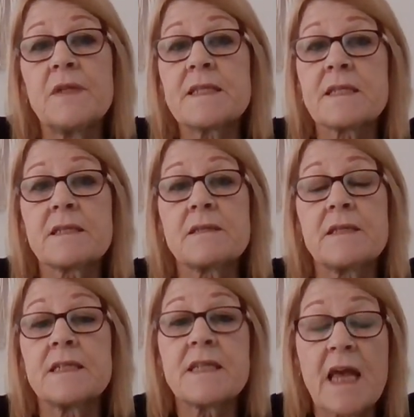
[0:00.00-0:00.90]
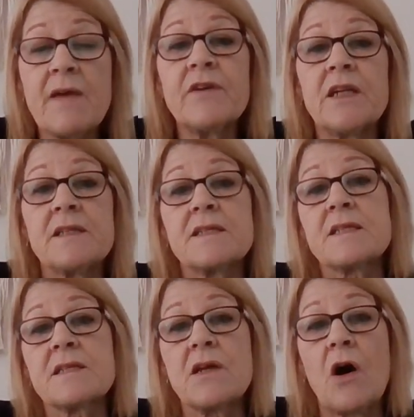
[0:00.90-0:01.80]
that's
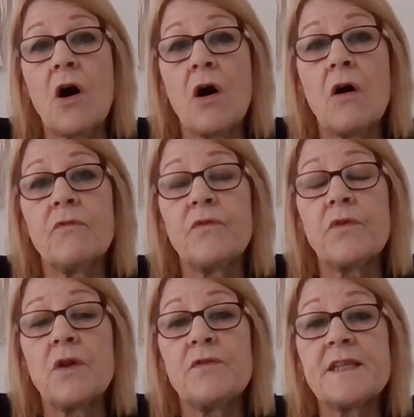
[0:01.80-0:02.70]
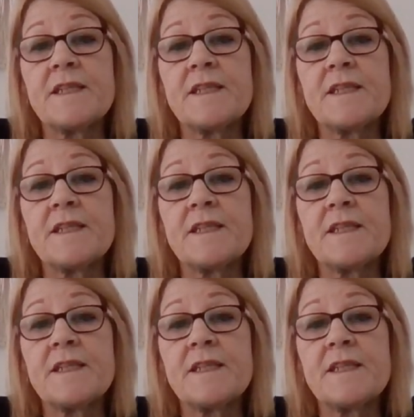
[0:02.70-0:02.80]
evidence of the